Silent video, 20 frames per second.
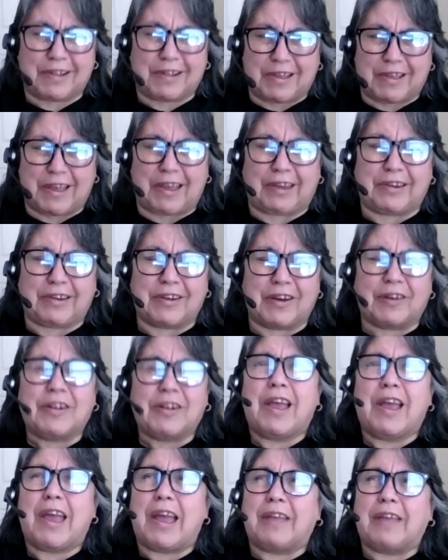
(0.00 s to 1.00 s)
I know.
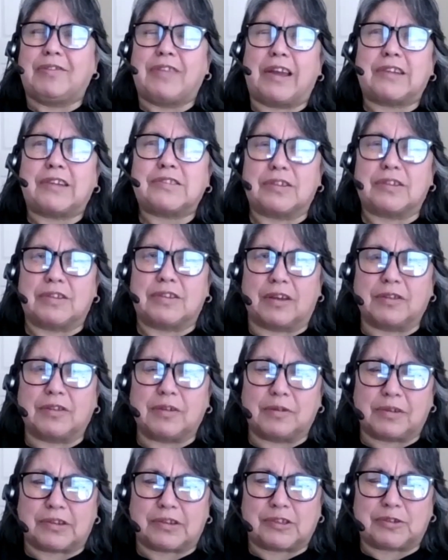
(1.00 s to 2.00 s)
And that's another
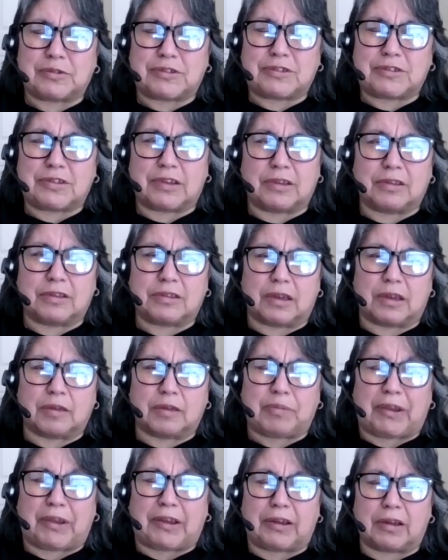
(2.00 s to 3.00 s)
interesting thing
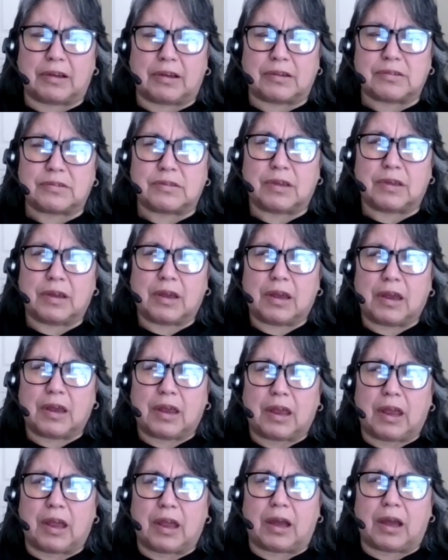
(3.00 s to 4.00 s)
because,
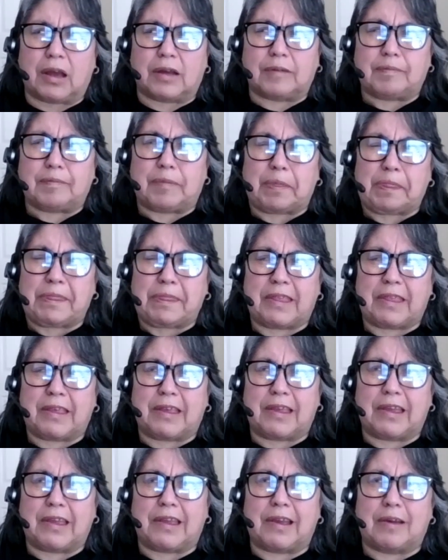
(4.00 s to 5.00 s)
uh,
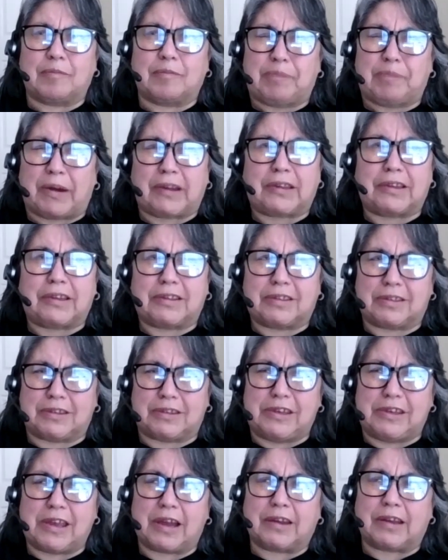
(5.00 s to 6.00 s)
but
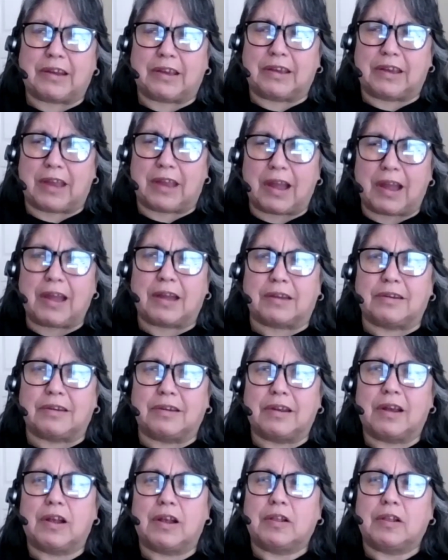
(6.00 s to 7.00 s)
yet again,
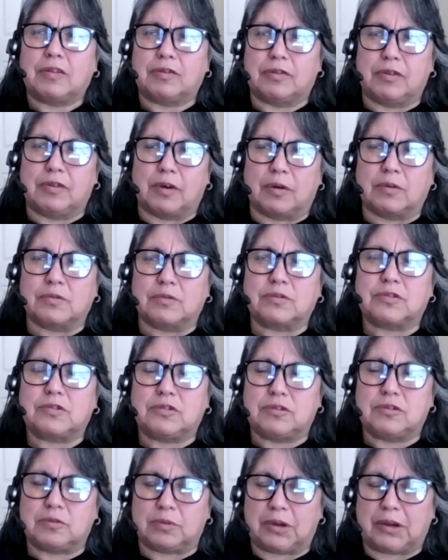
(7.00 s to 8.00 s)
those
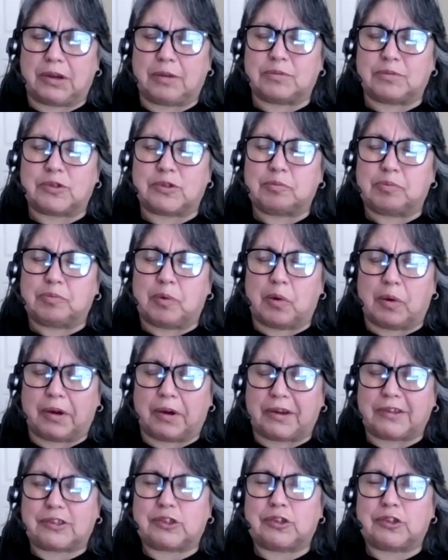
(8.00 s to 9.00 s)
dreams
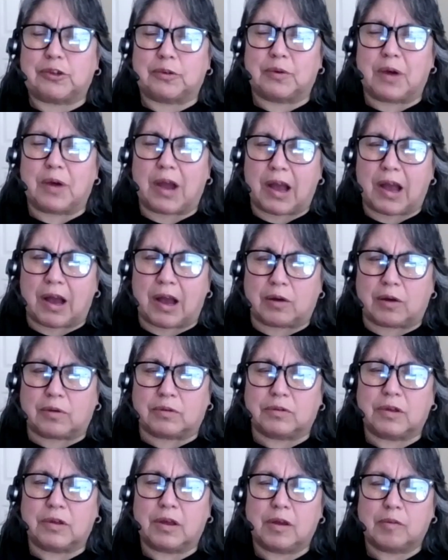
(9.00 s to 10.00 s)
point to
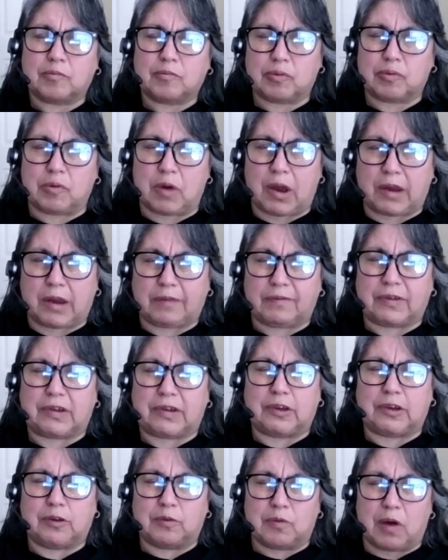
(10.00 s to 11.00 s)
how private
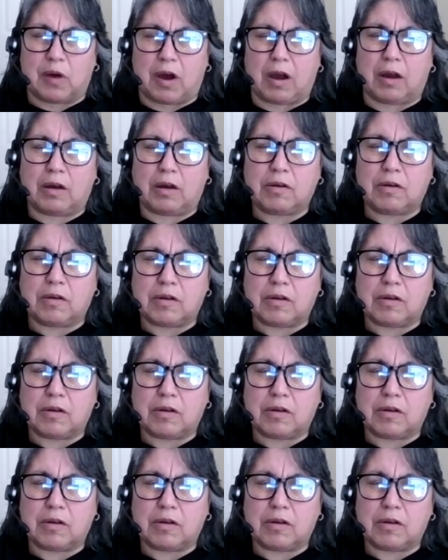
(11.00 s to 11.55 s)
you are,